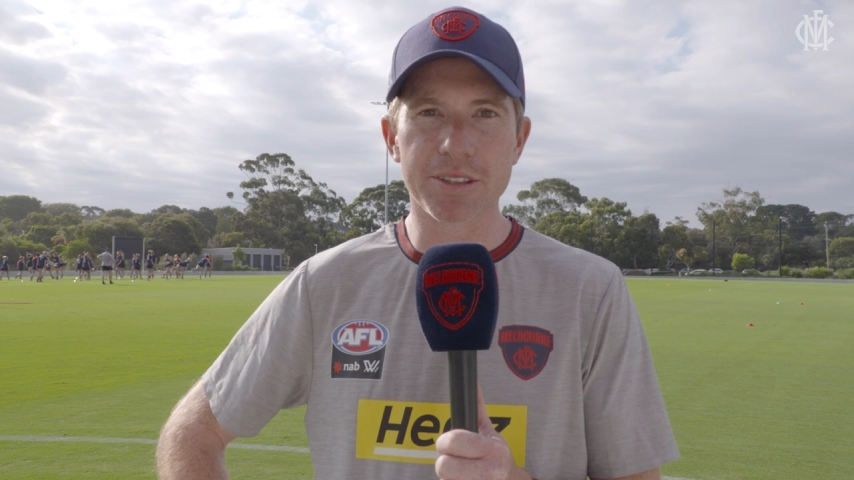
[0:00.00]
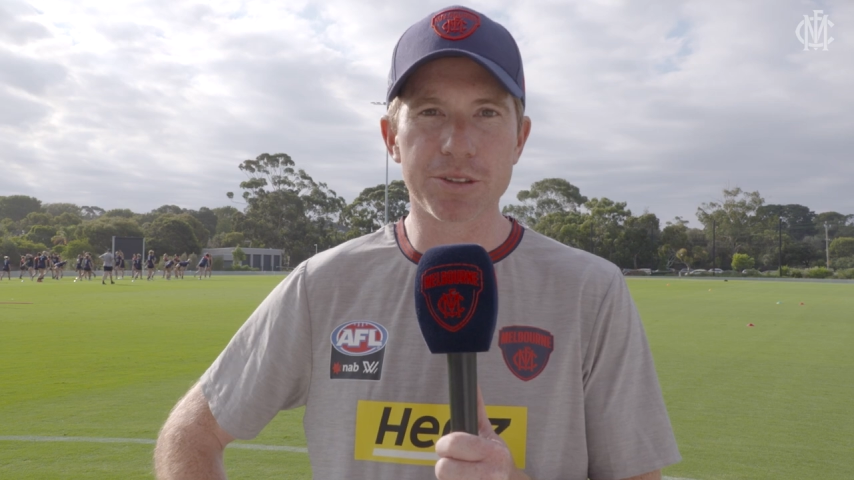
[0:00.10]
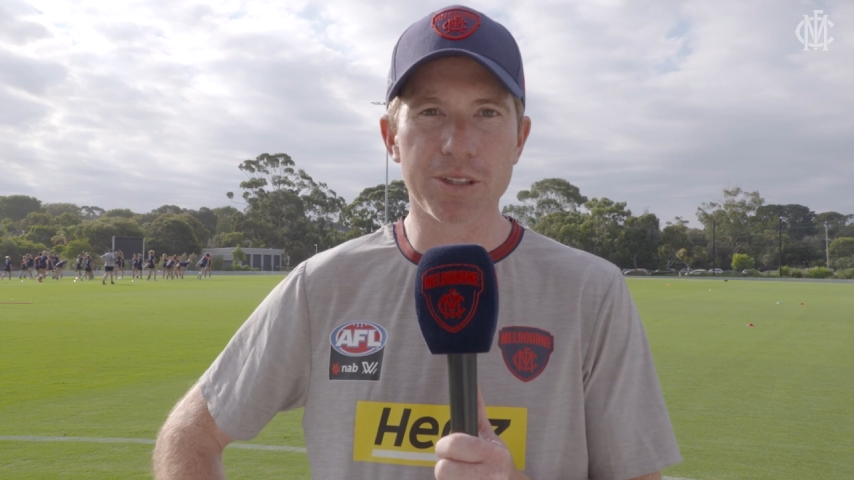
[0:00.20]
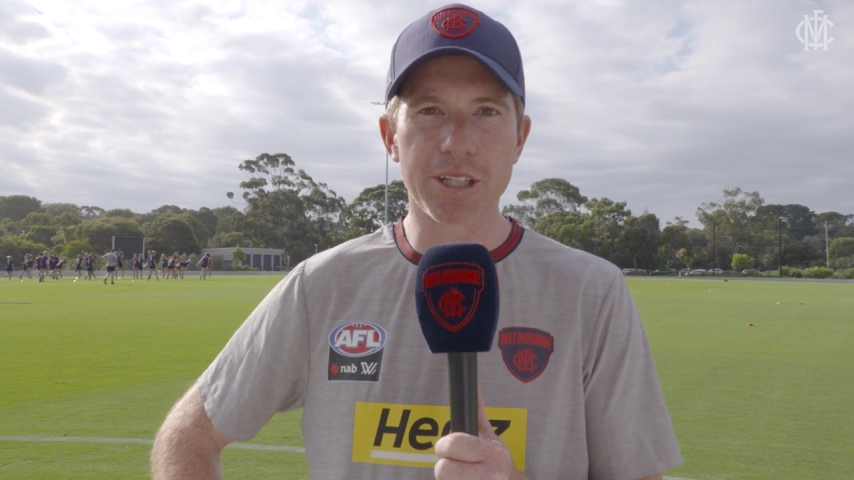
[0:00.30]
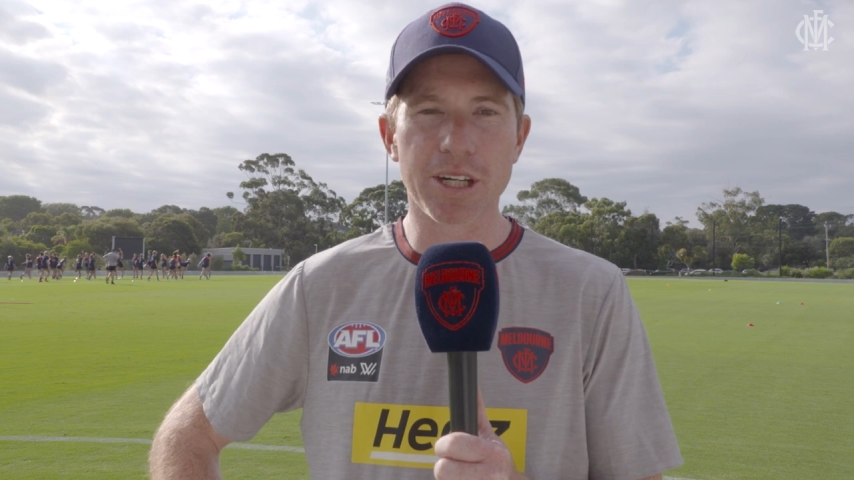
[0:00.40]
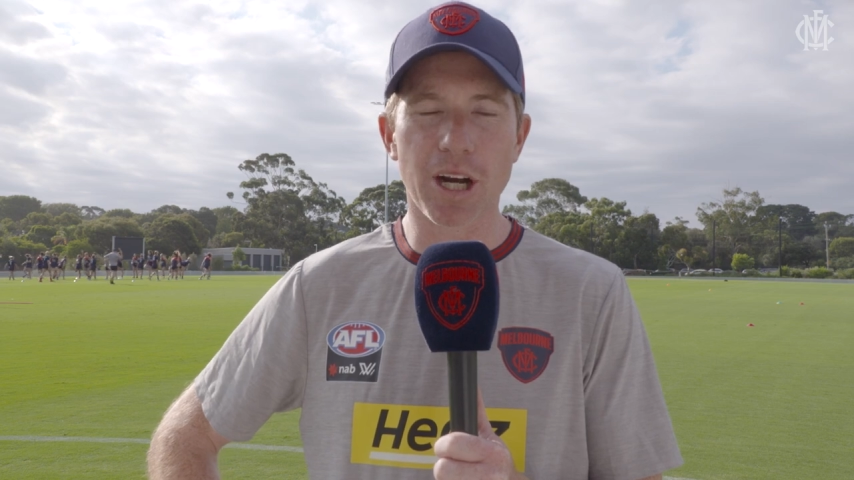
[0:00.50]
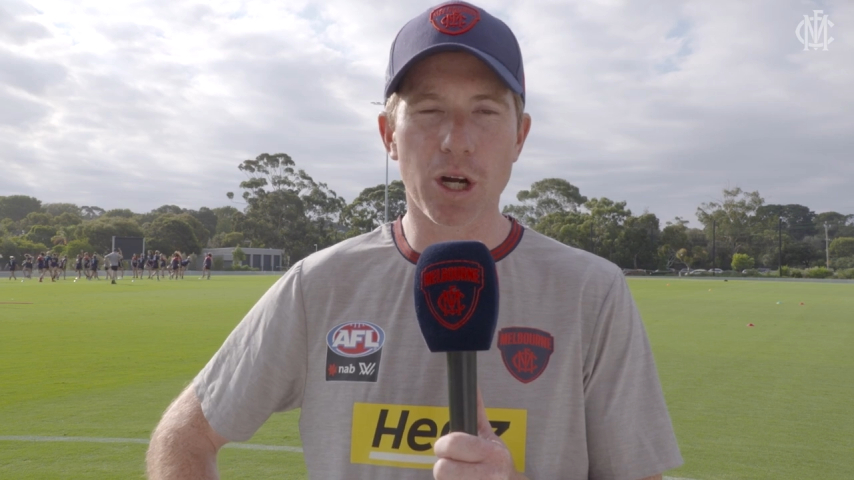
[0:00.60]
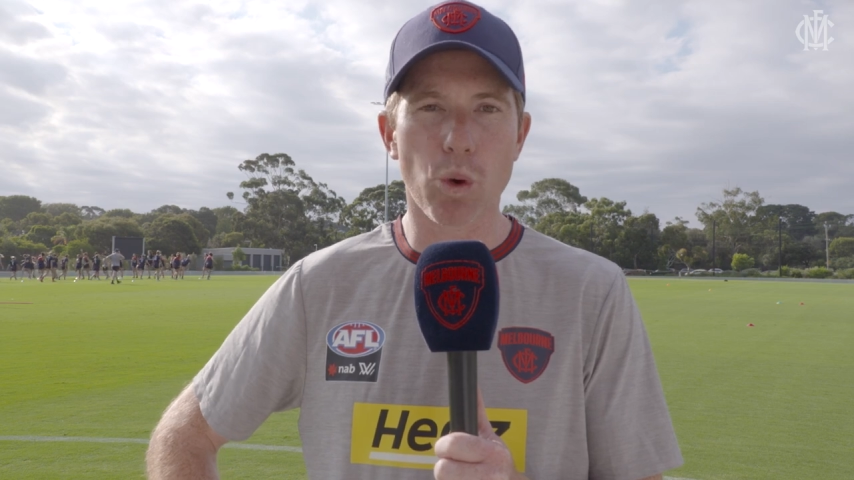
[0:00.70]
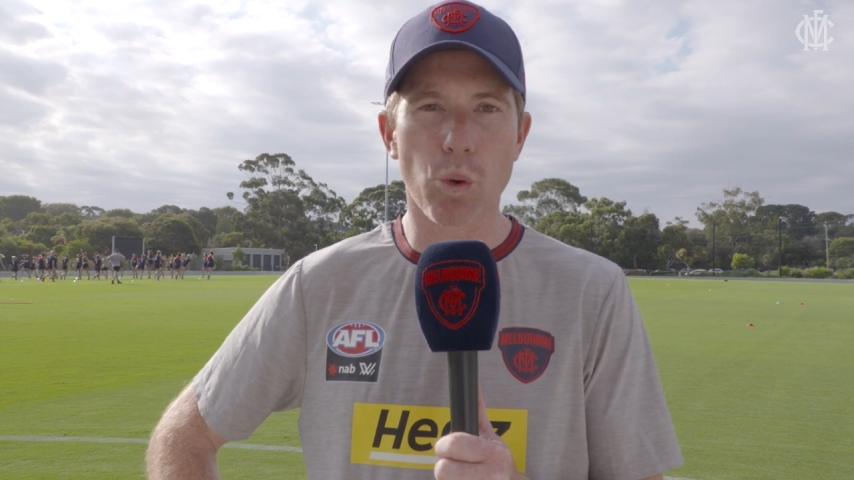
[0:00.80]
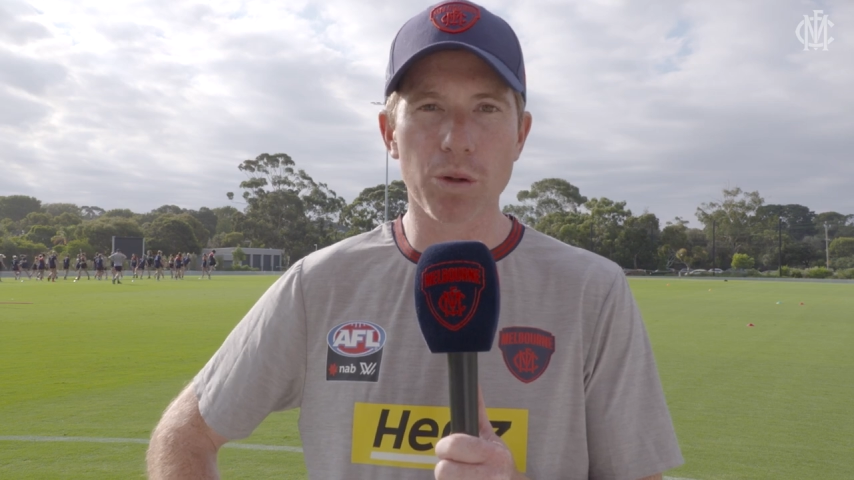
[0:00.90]
You're a,
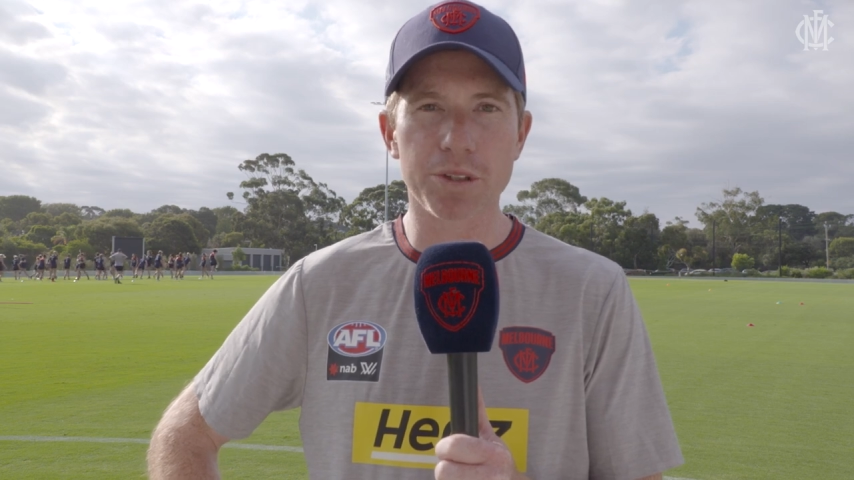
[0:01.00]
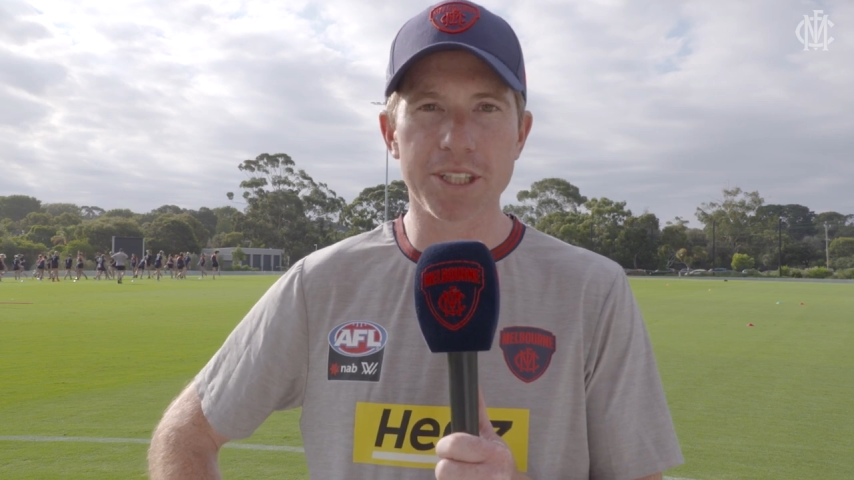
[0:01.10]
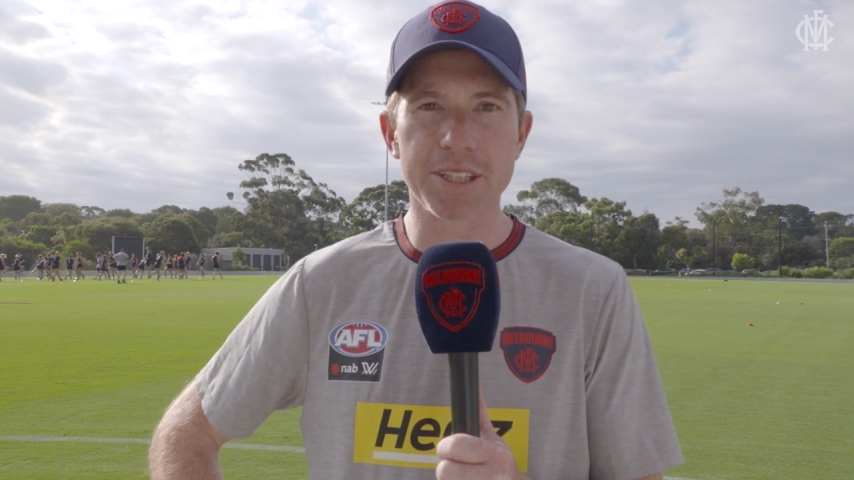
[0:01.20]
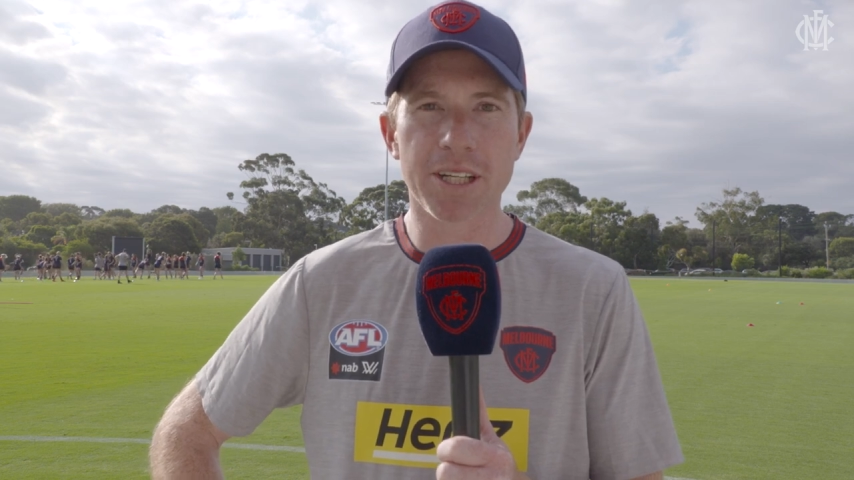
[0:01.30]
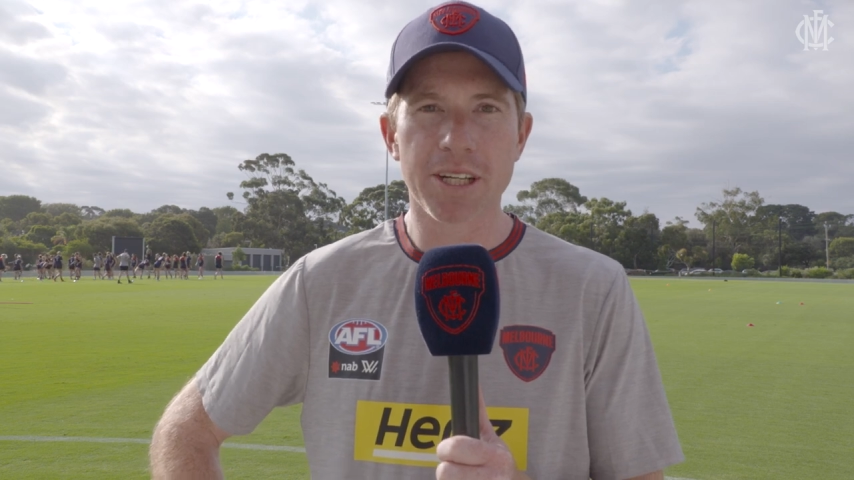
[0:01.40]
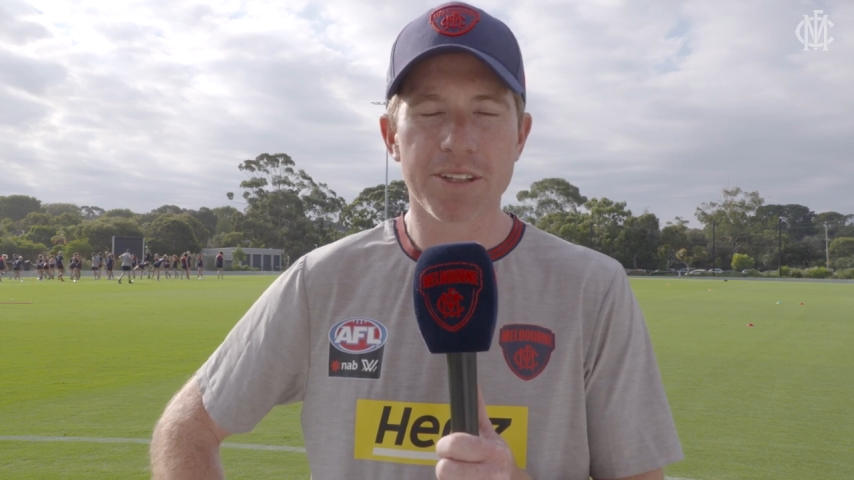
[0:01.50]
a quality